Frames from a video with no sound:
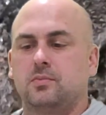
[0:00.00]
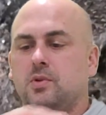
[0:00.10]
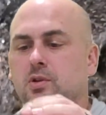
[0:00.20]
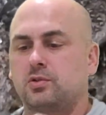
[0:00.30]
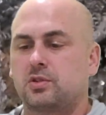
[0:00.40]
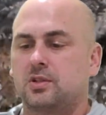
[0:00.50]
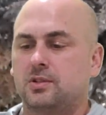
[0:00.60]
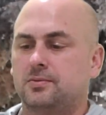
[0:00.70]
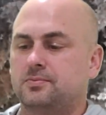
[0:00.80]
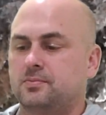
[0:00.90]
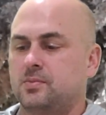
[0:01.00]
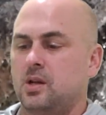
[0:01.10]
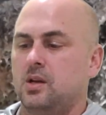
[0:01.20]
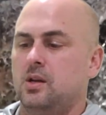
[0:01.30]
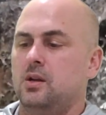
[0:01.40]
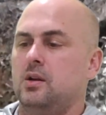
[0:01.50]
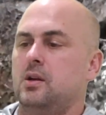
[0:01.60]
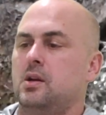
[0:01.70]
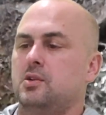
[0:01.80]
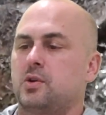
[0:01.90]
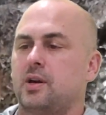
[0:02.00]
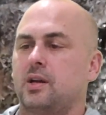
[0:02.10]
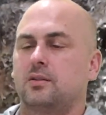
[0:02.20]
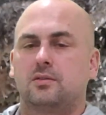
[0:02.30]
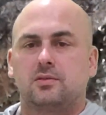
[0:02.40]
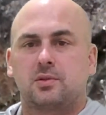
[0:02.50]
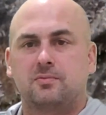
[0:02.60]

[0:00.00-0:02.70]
and you'll see. So I got some